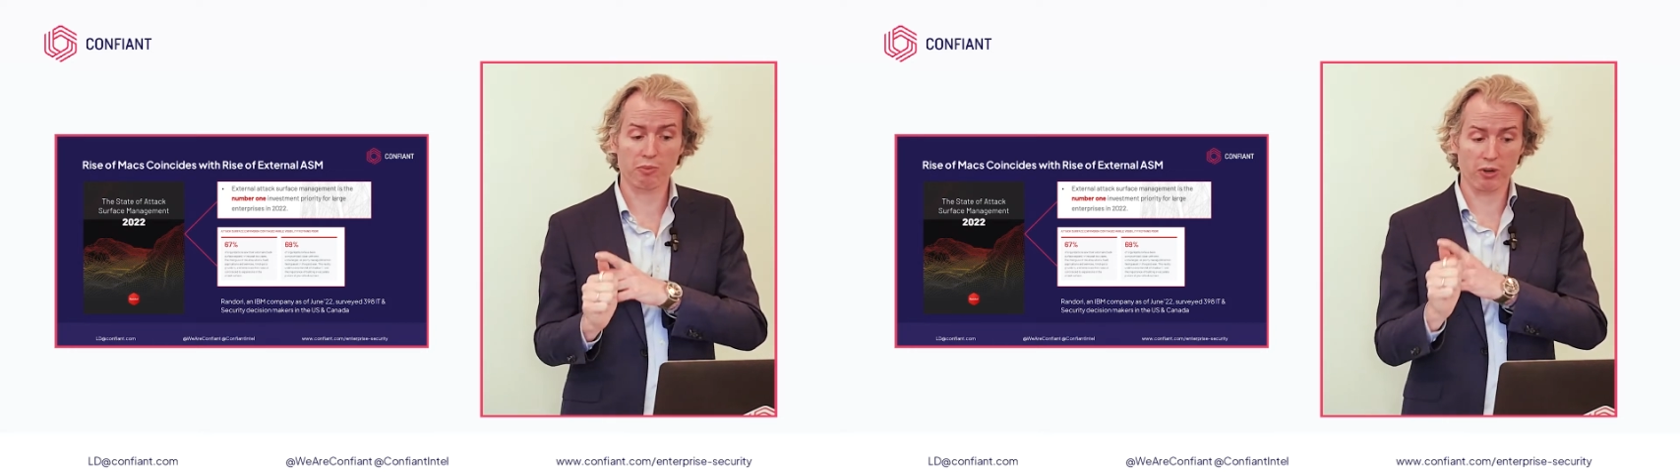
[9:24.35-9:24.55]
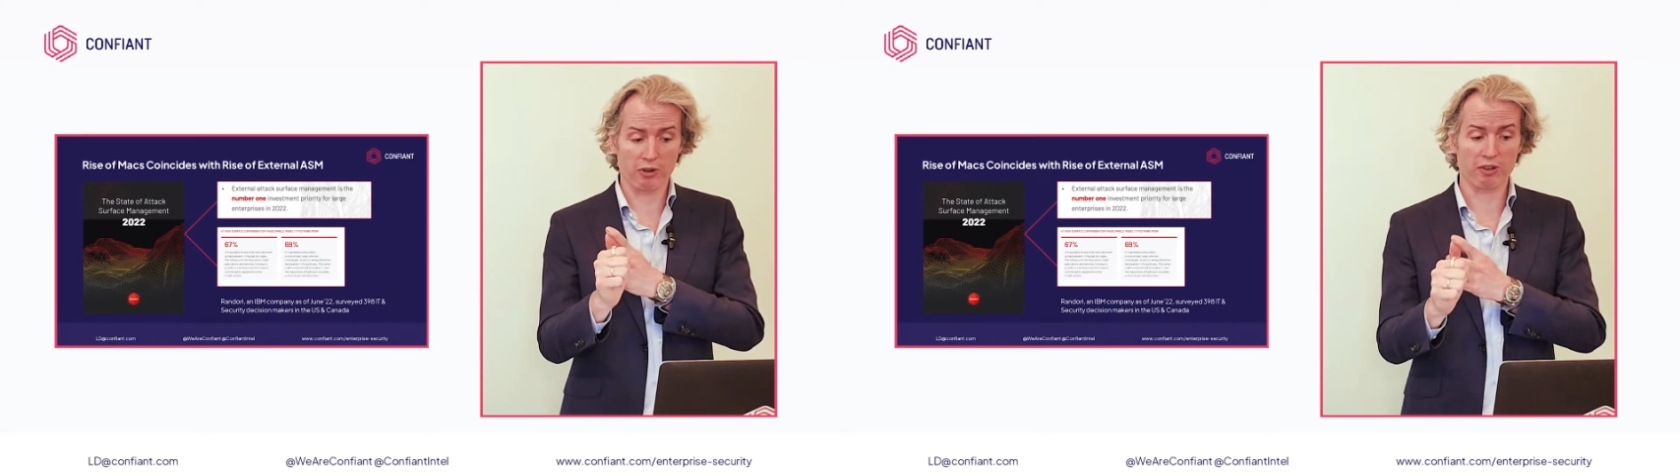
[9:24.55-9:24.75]

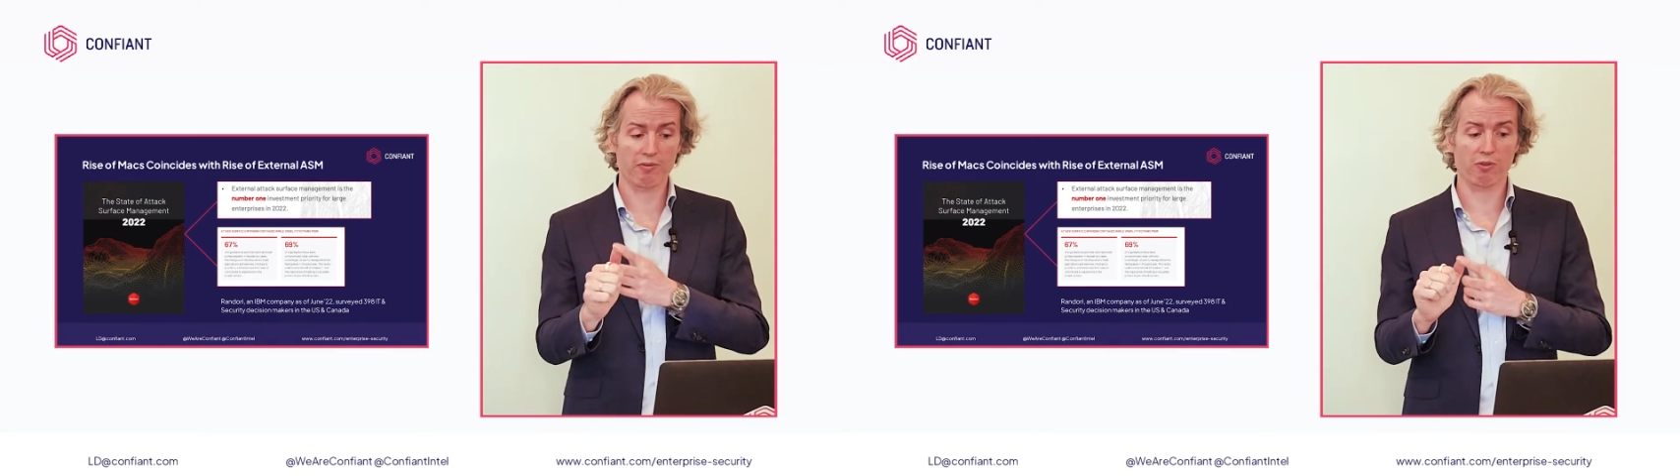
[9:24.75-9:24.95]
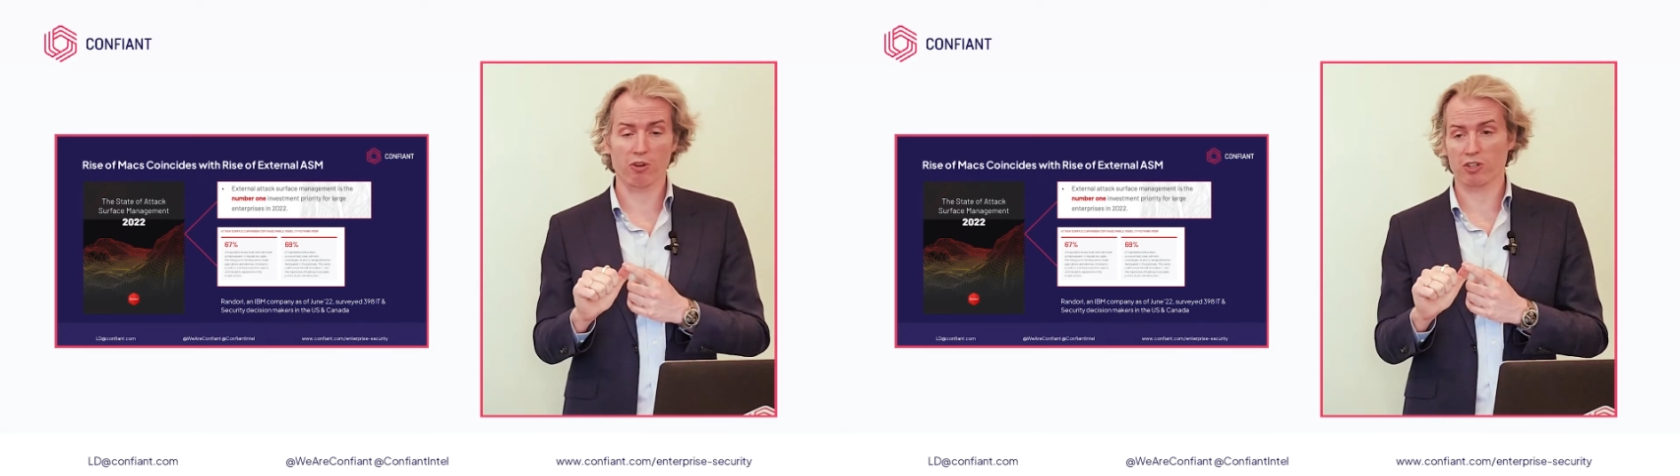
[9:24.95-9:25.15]
priority
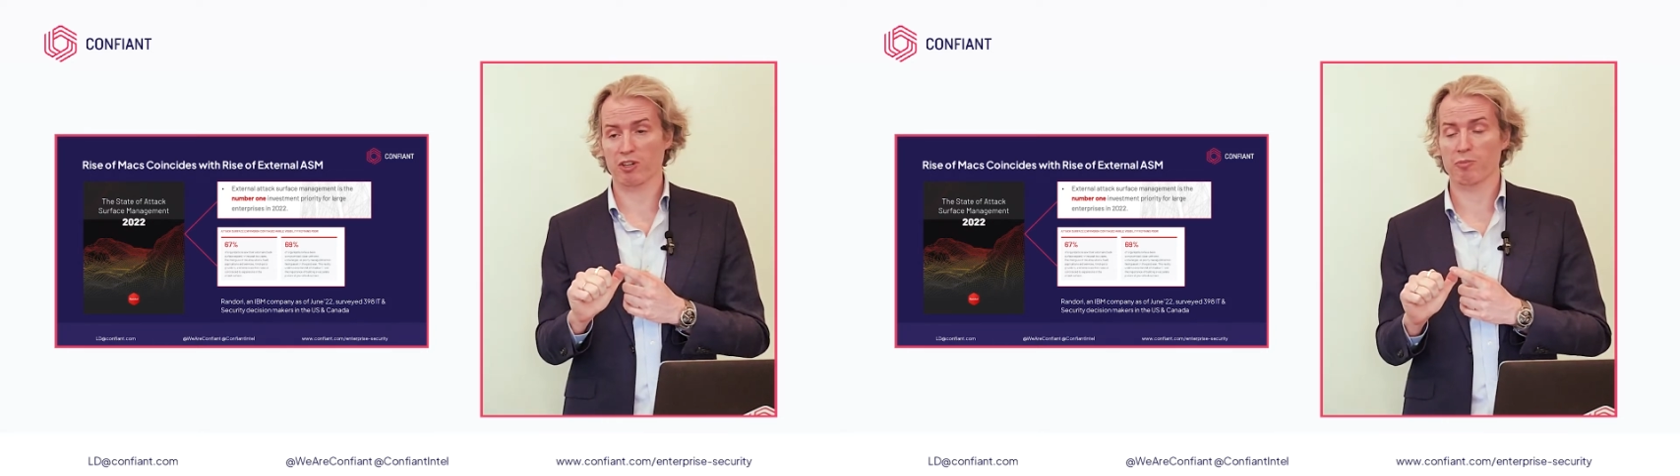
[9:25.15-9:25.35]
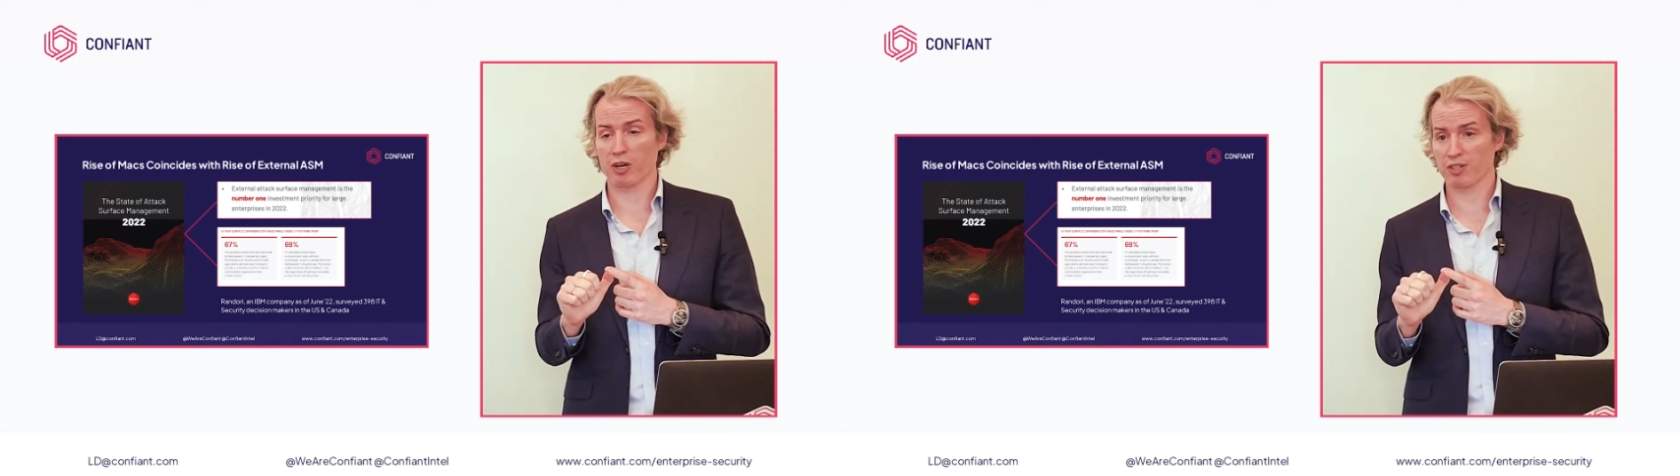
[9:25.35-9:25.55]
for large
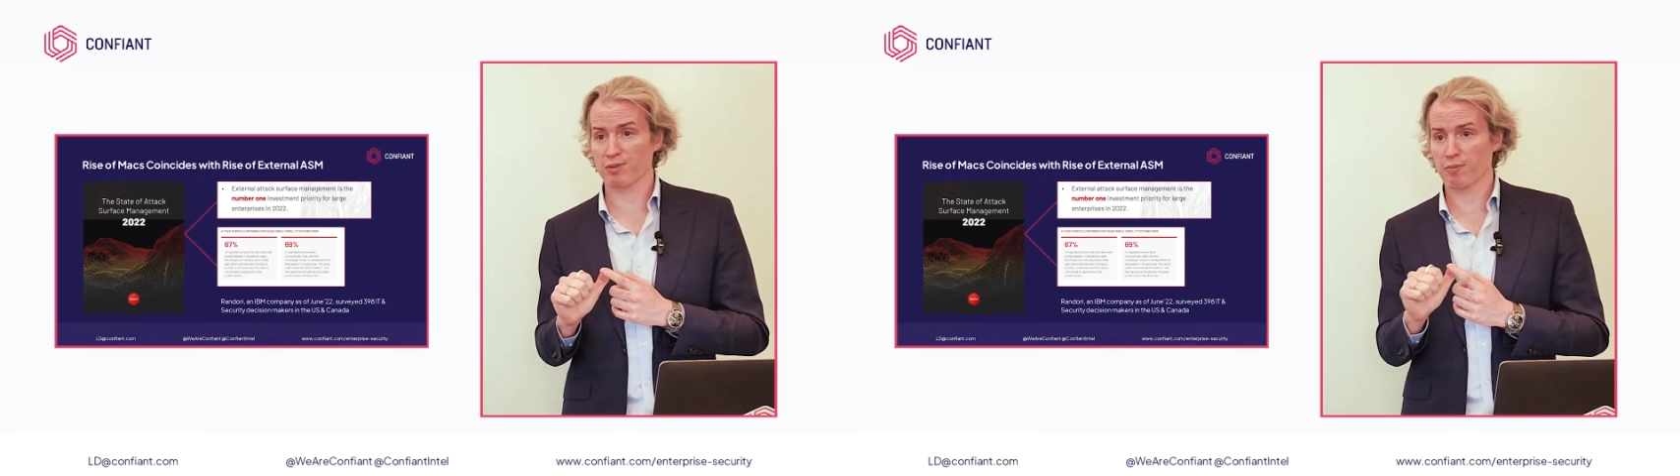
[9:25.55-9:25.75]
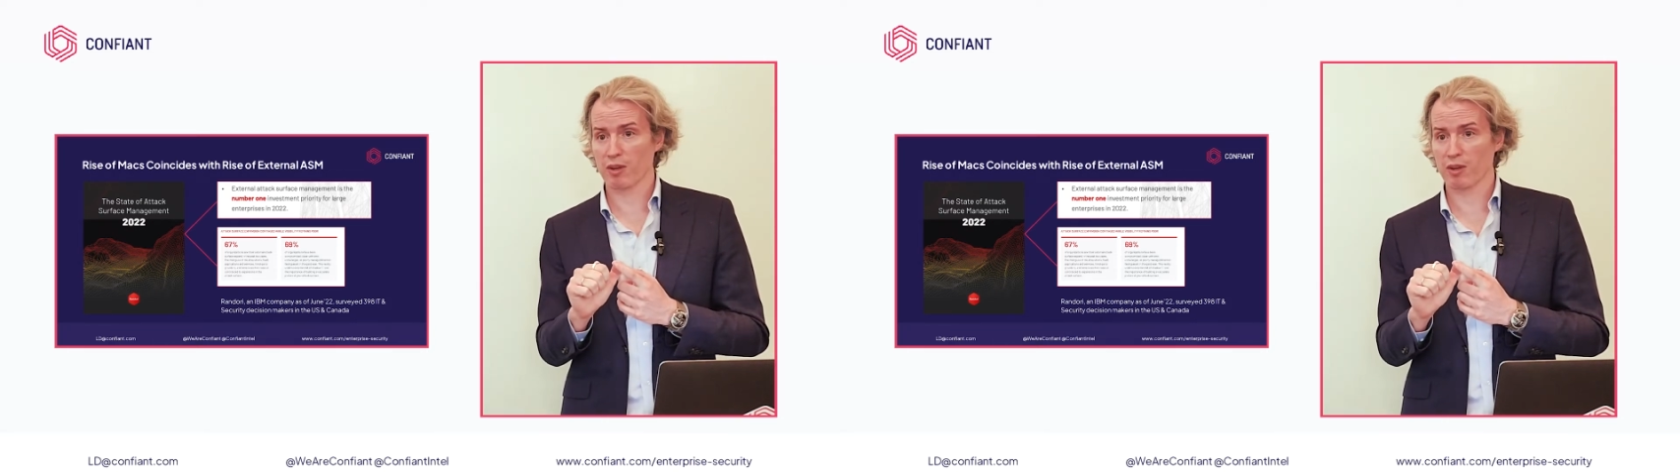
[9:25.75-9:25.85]
enterprises.